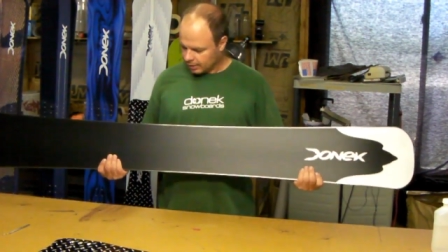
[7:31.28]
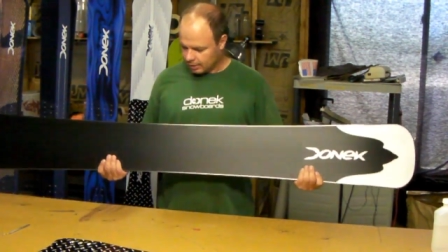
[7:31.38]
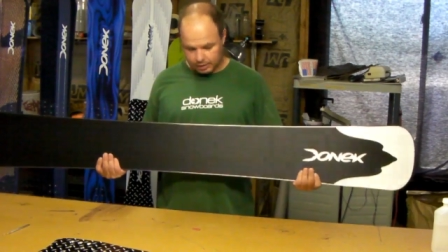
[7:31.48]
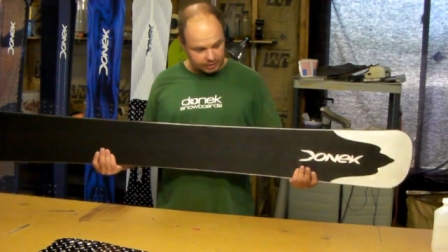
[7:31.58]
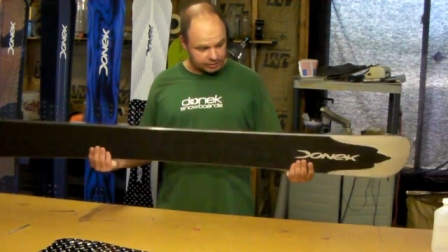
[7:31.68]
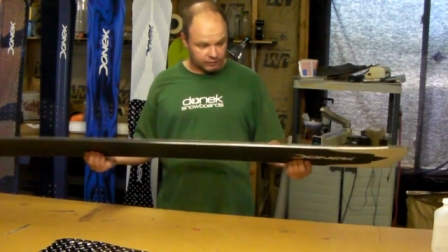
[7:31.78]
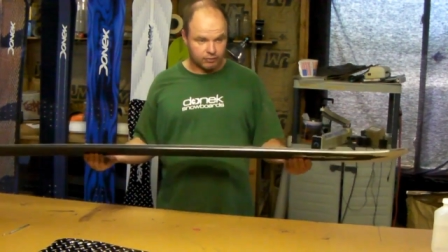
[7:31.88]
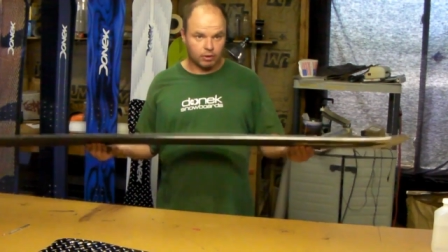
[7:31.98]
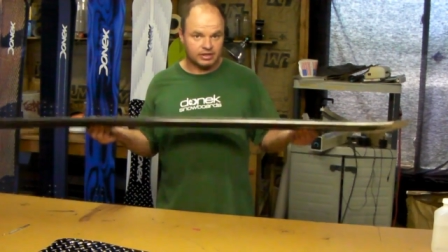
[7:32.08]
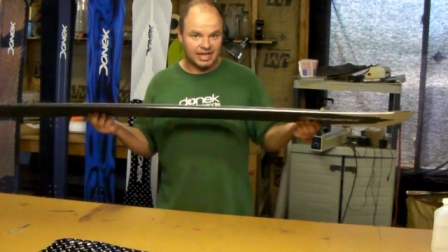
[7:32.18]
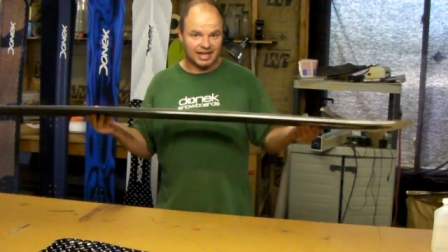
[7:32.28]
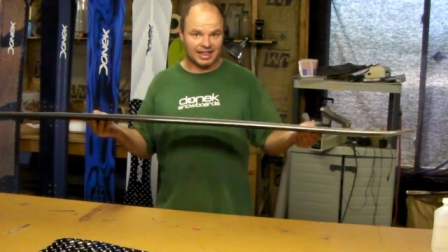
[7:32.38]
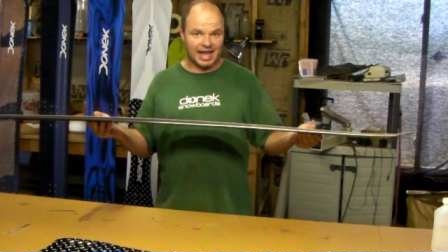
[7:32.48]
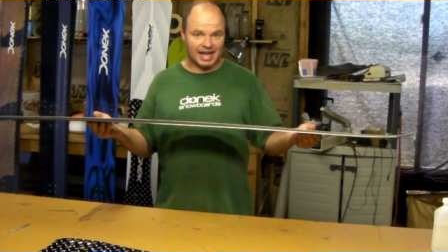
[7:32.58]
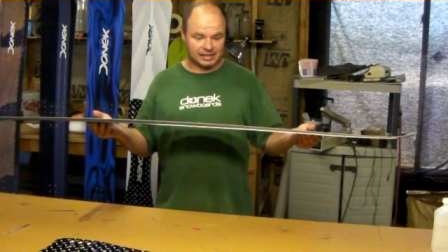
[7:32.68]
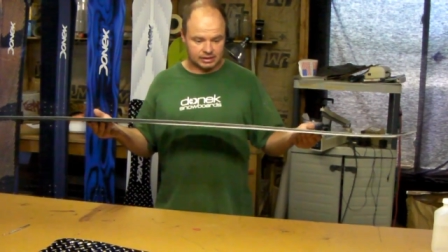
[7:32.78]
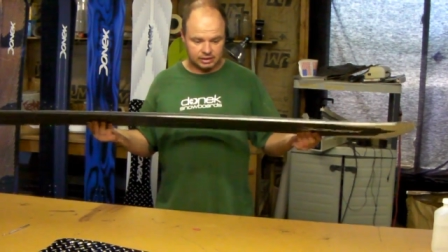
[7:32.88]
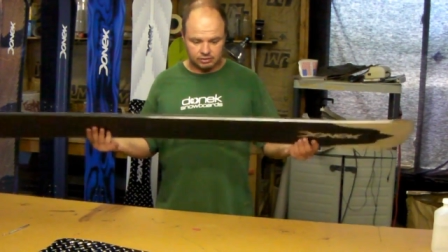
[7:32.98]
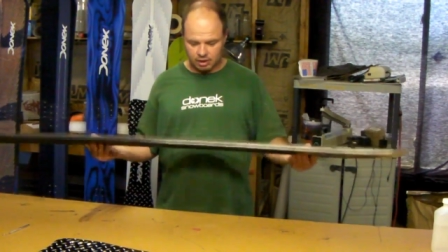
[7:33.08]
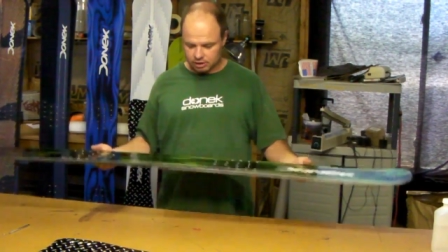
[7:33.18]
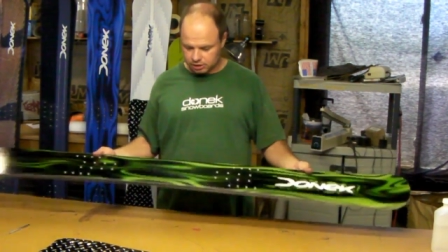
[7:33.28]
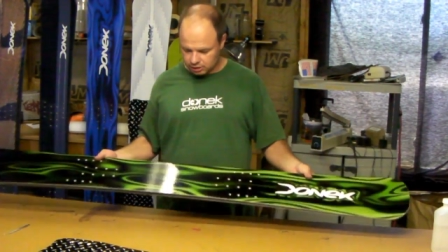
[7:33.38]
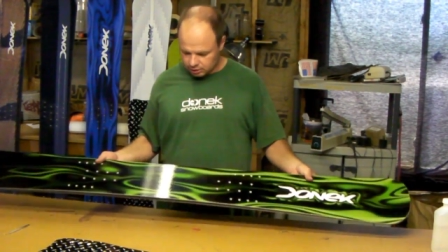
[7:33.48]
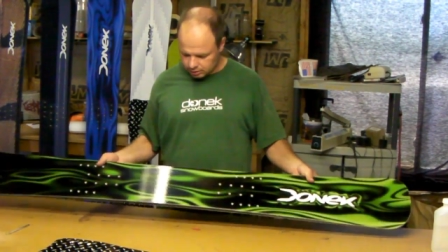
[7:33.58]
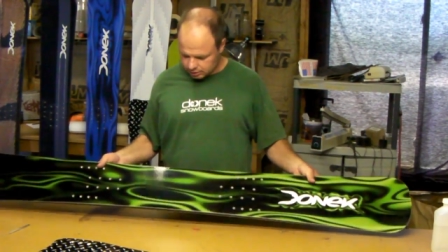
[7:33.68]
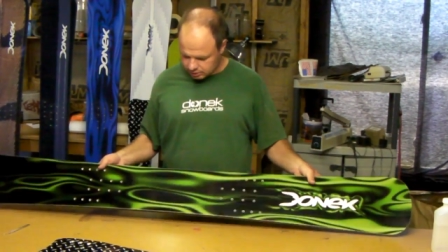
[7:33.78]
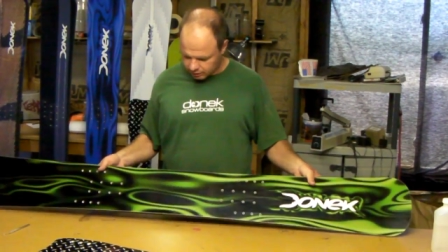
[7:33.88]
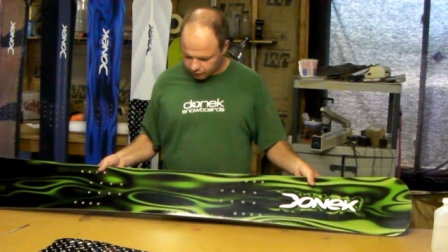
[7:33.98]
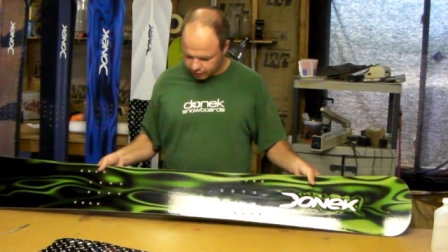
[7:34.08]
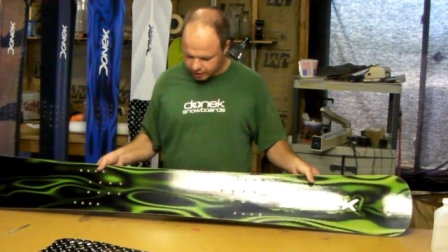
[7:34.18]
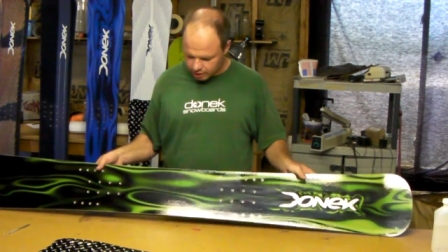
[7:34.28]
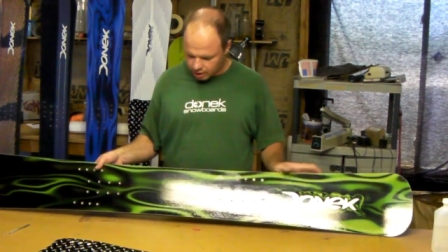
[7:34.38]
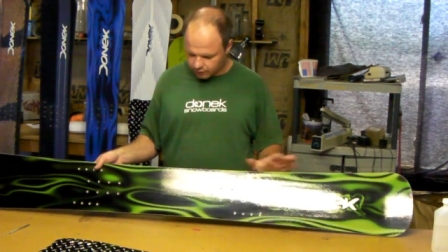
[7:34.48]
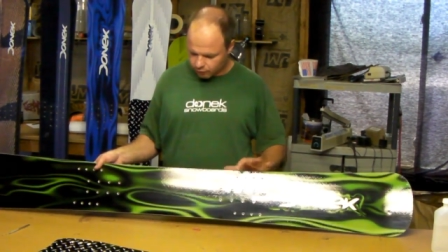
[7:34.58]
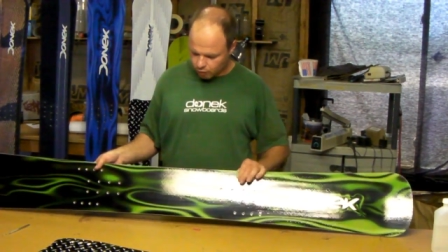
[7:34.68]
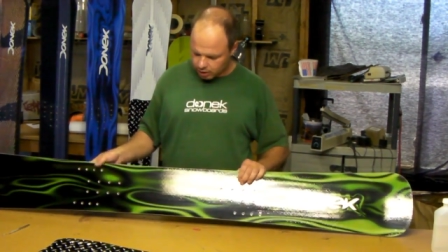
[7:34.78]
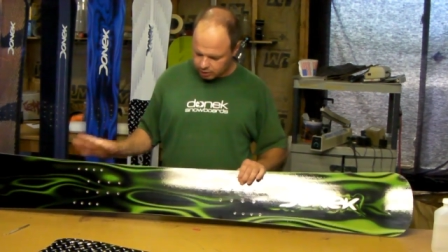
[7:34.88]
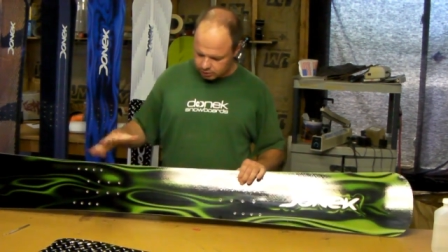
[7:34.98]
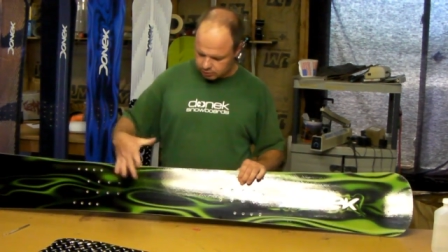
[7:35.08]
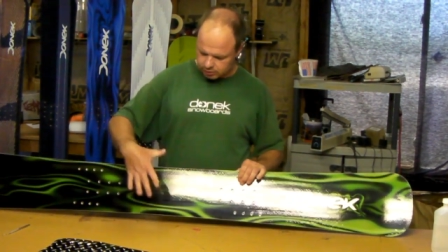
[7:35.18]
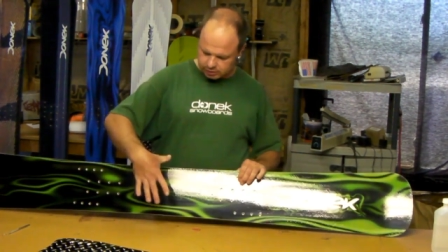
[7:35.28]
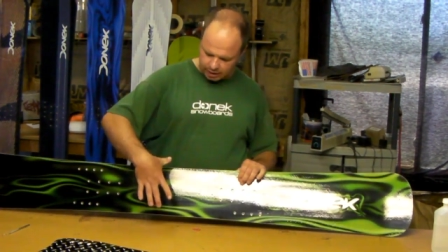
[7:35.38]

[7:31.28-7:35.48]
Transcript: It is, of course, glass construction. This is a free carve 1, so it's